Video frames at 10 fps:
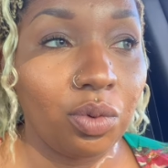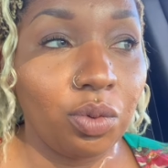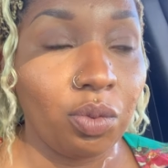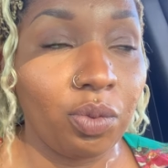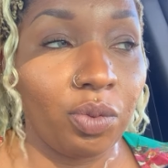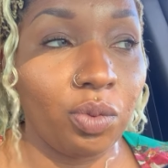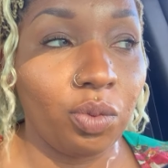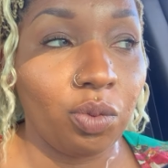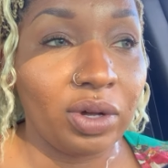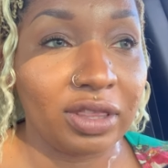
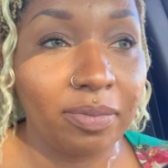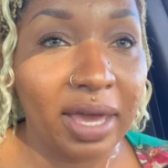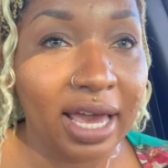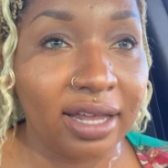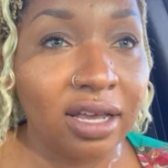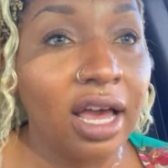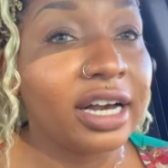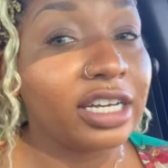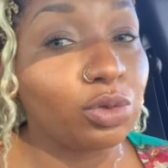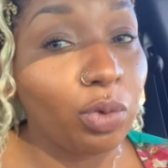with a man,
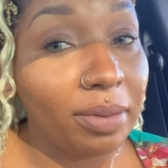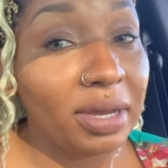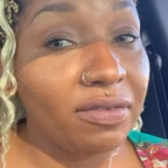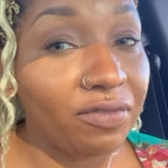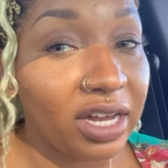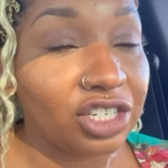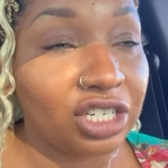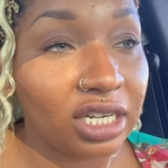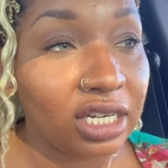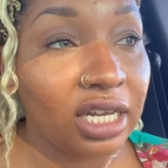because women
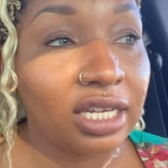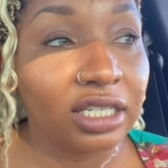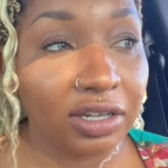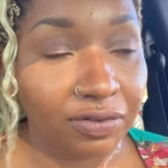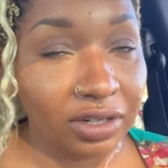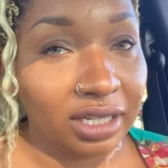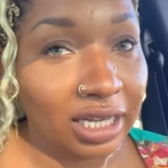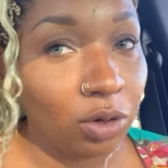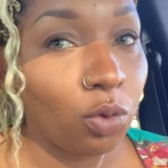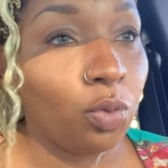function
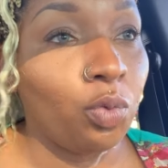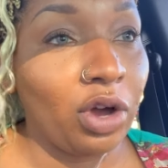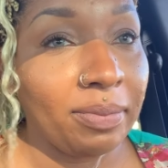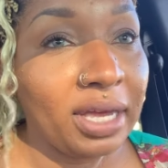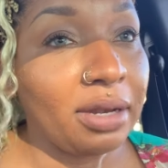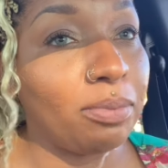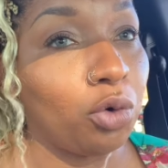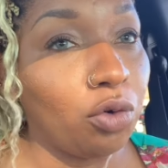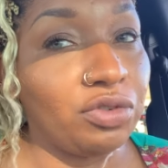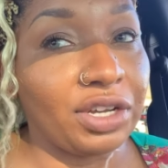differently. Women
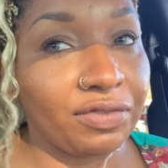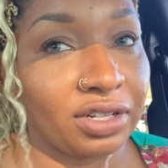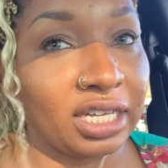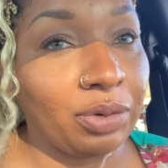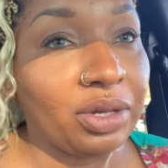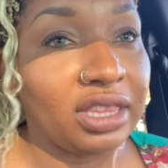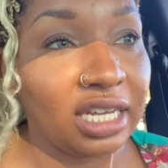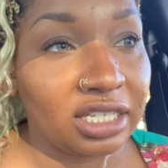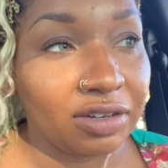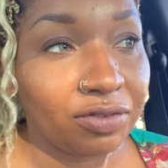move differently. We
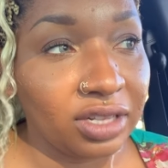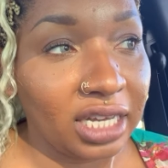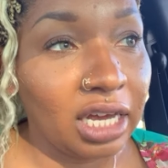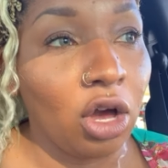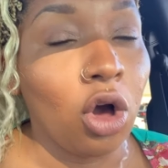think differently.